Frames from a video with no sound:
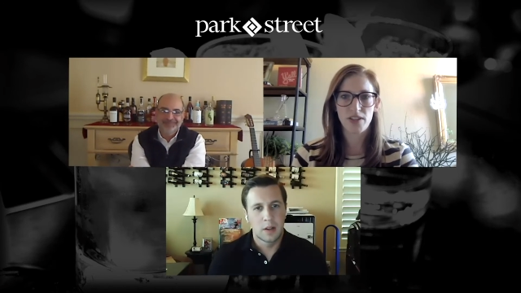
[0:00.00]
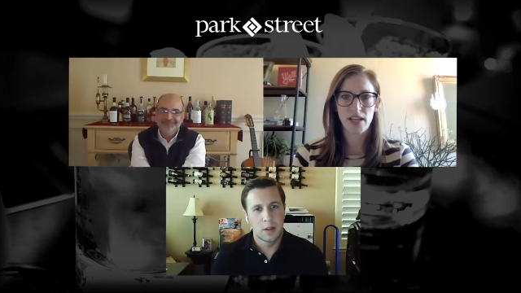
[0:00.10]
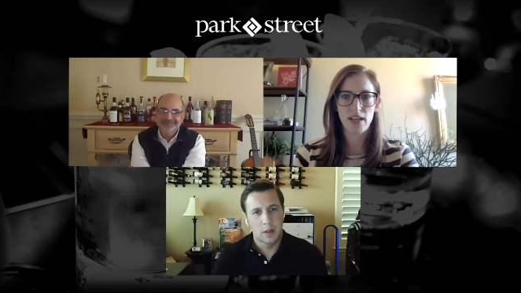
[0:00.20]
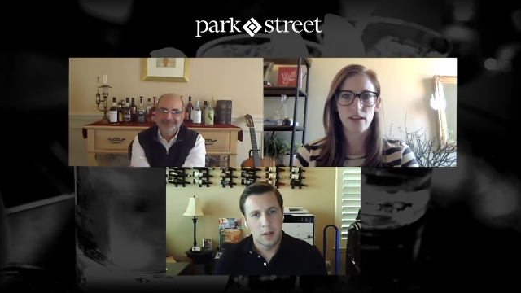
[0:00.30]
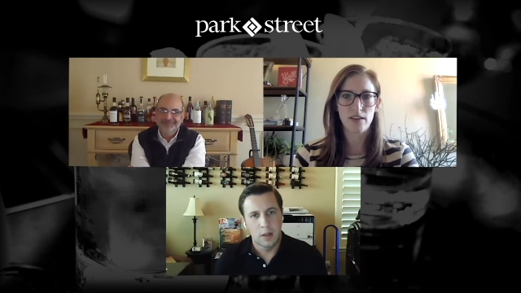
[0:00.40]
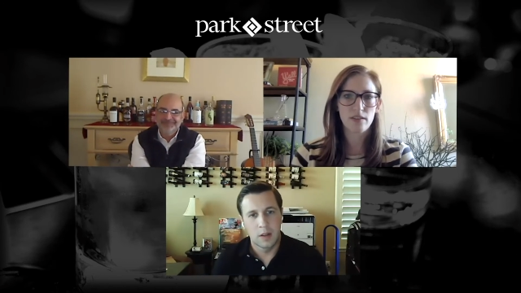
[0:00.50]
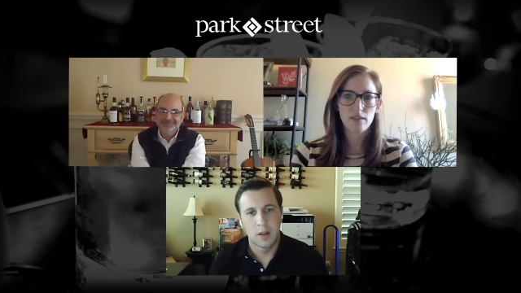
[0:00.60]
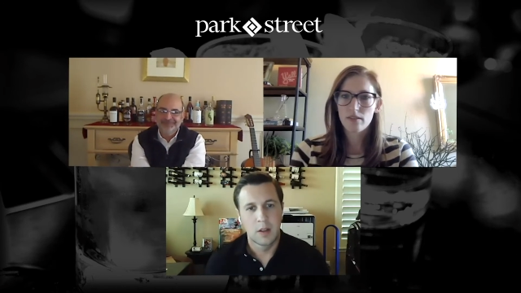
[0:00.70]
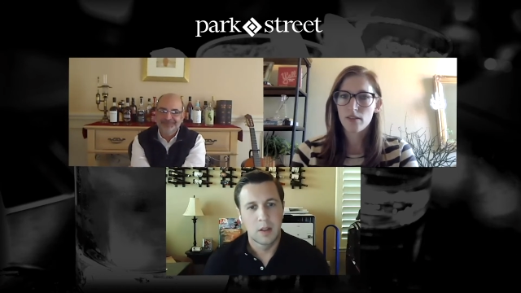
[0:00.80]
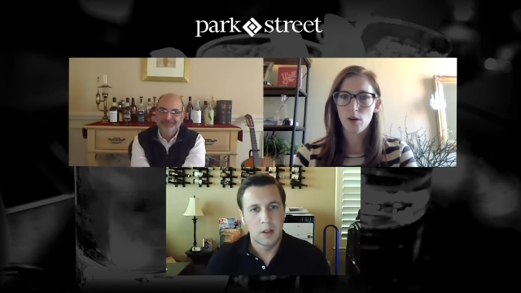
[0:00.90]
Speaker 1: in,
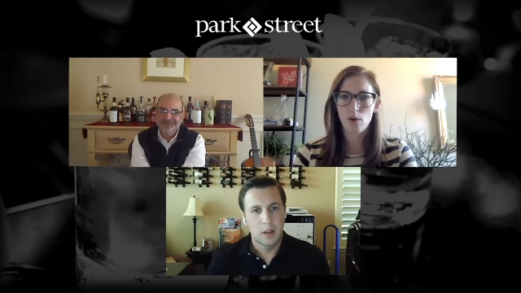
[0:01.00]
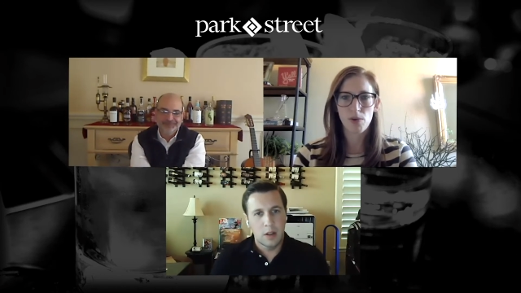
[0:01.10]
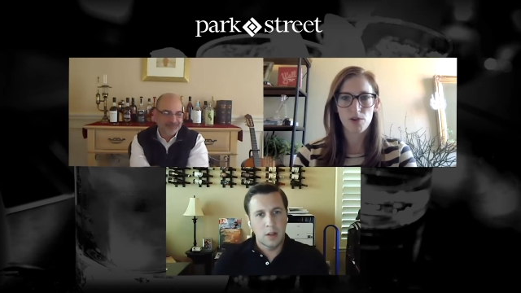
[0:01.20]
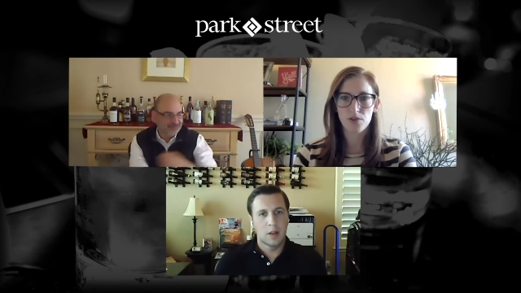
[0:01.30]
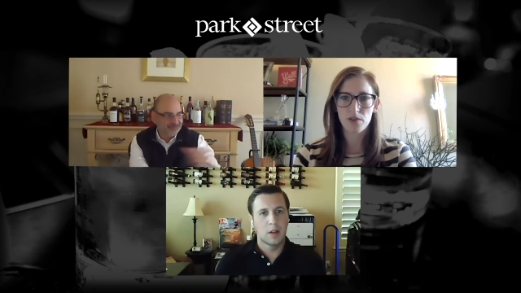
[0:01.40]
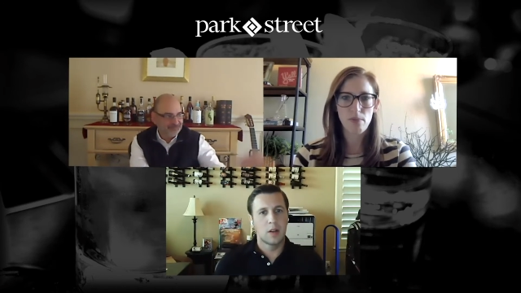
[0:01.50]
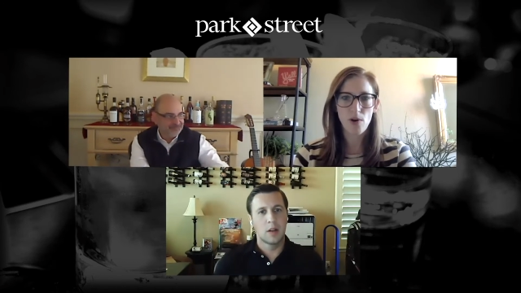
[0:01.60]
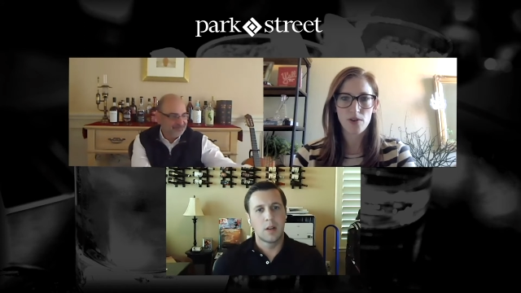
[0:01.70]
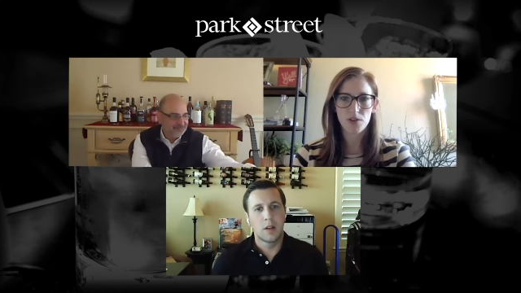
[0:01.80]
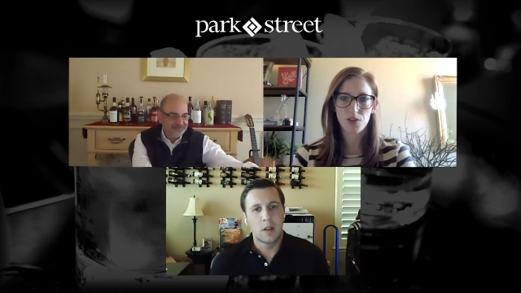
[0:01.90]
you know, mergers and
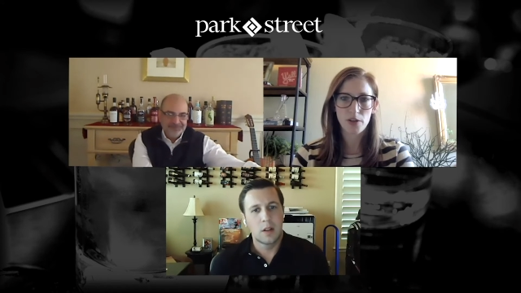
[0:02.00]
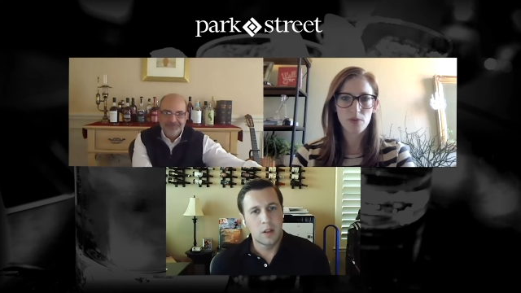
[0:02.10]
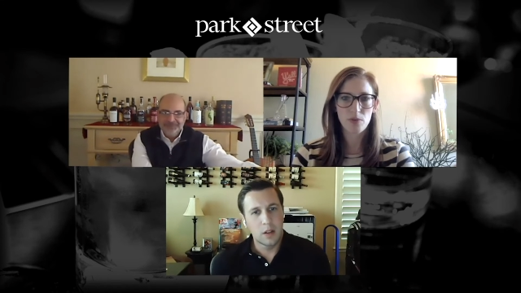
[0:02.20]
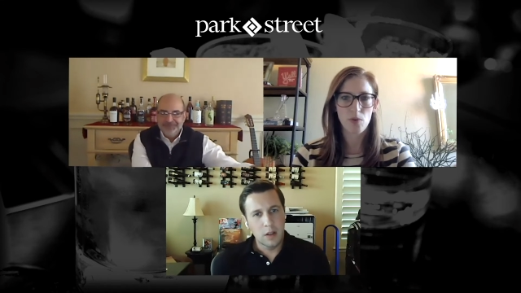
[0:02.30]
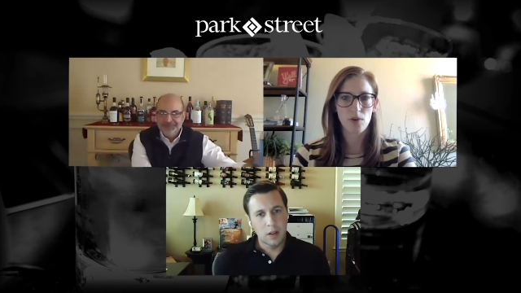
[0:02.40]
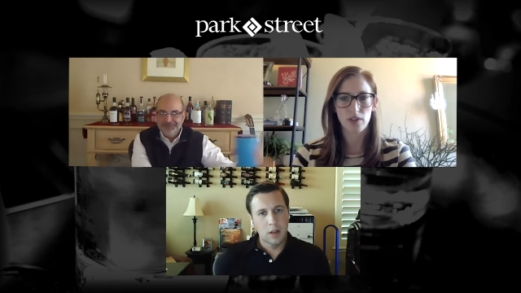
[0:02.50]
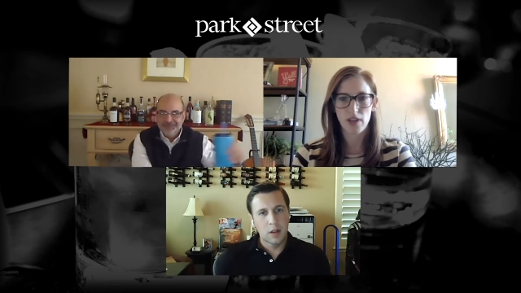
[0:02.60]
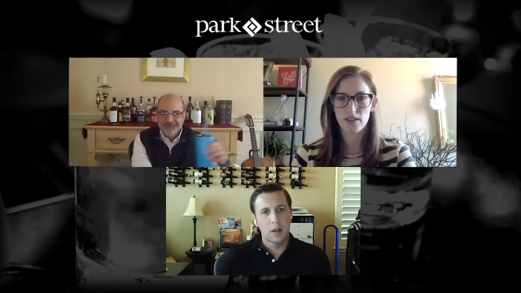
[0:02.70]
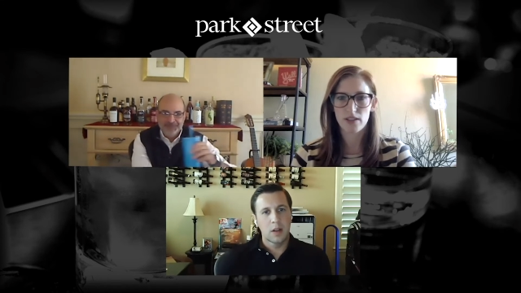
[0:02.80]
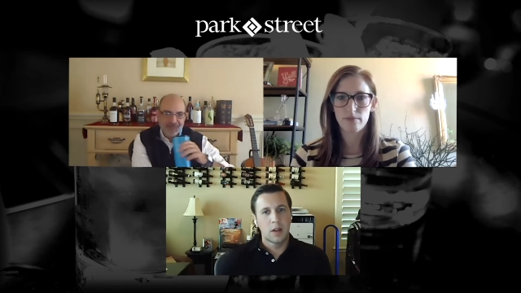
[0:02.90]
partnerships or
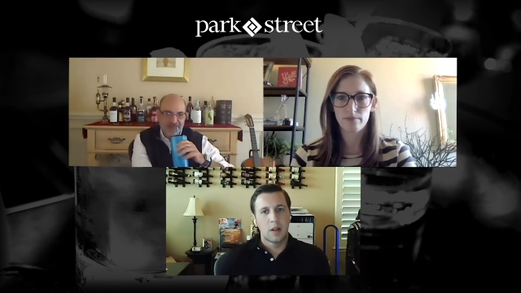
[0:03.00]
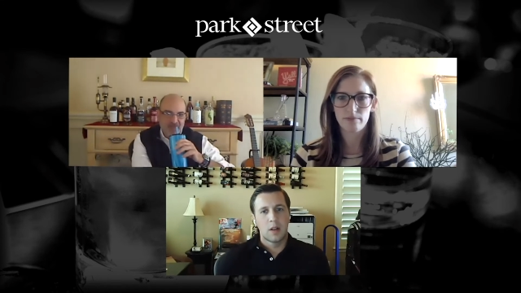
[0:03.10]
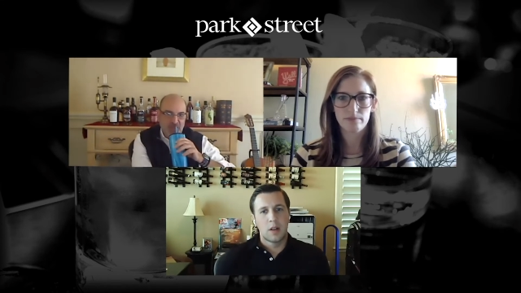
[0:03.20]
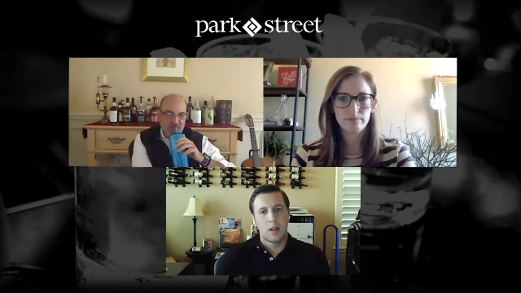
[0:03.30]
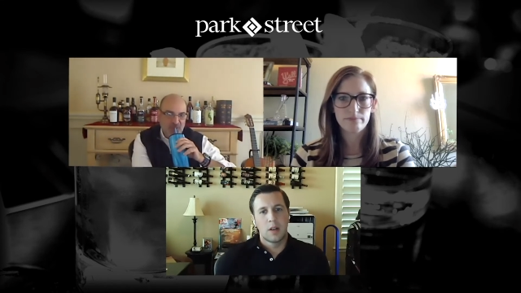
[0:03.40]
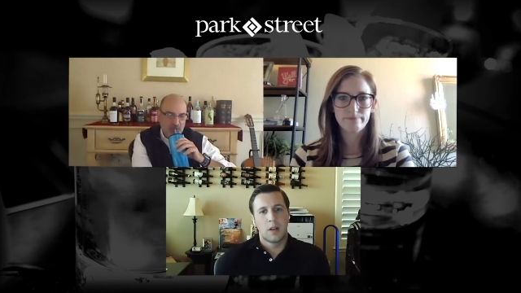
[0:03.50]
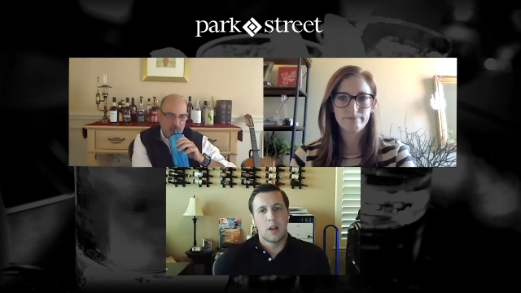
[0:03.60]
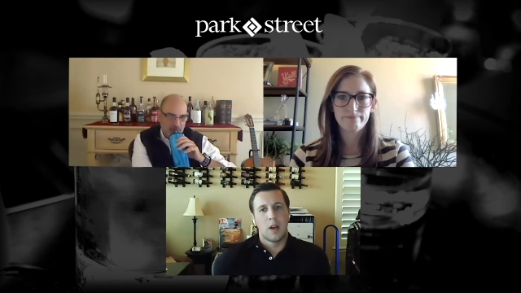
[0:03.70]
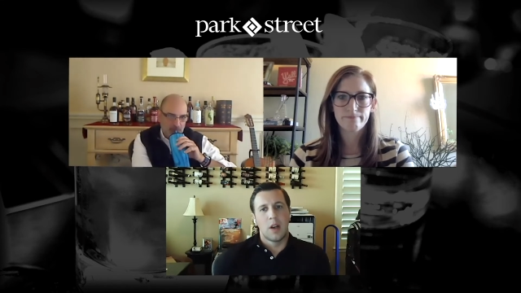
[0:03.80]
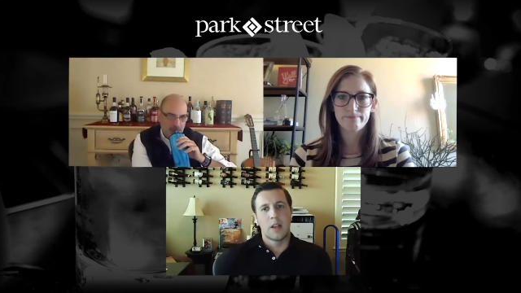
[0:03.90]
less?
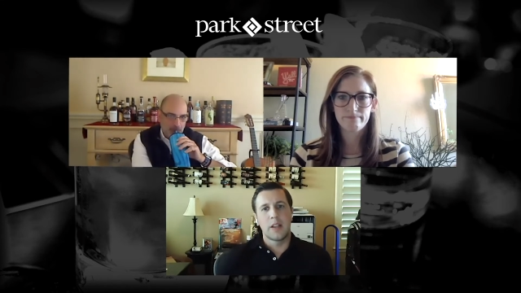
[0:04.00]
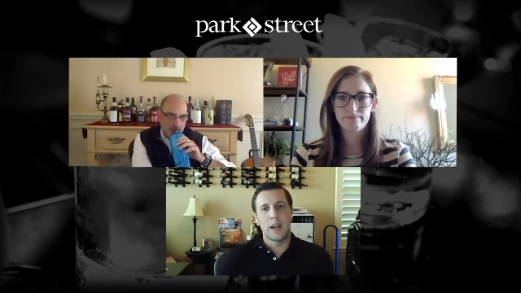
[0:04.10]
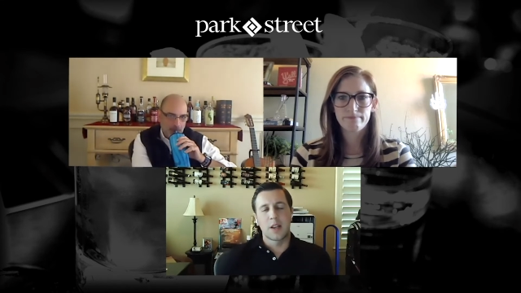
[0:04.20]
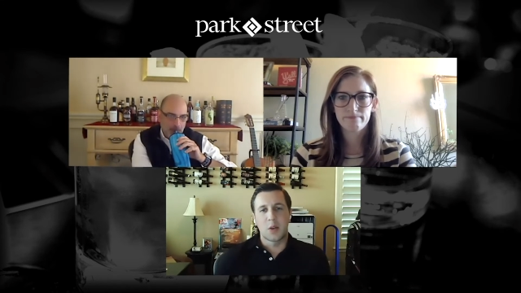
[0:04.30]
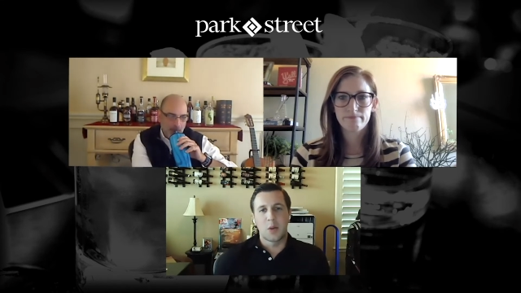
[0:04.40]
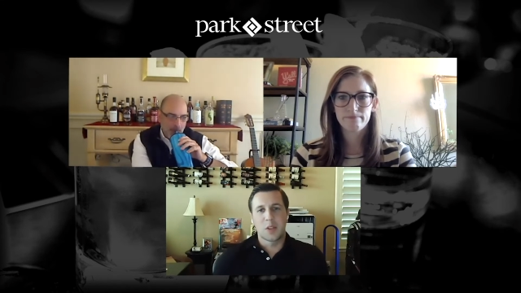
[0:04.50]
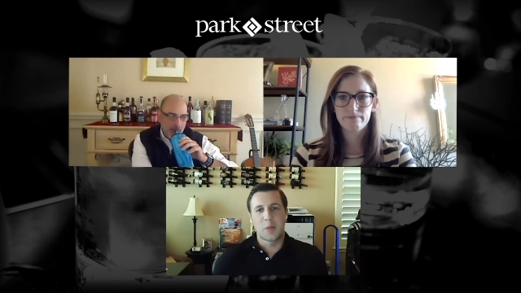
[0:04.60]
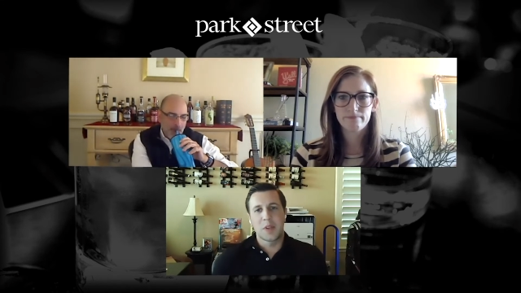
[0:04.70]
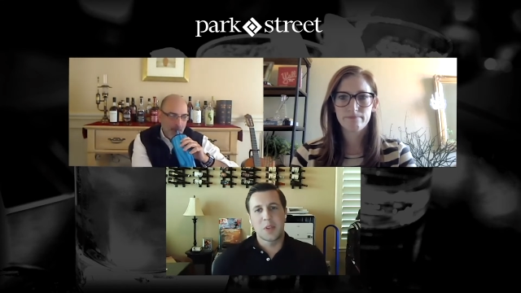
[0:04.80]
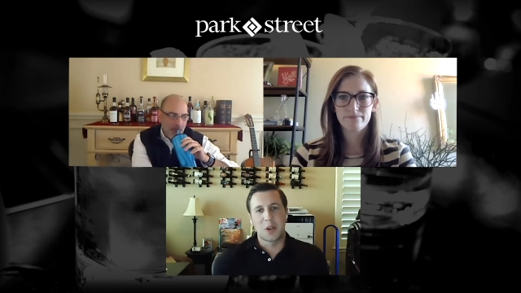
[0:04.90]
Speaker 2: Yeah, so it's been sort of an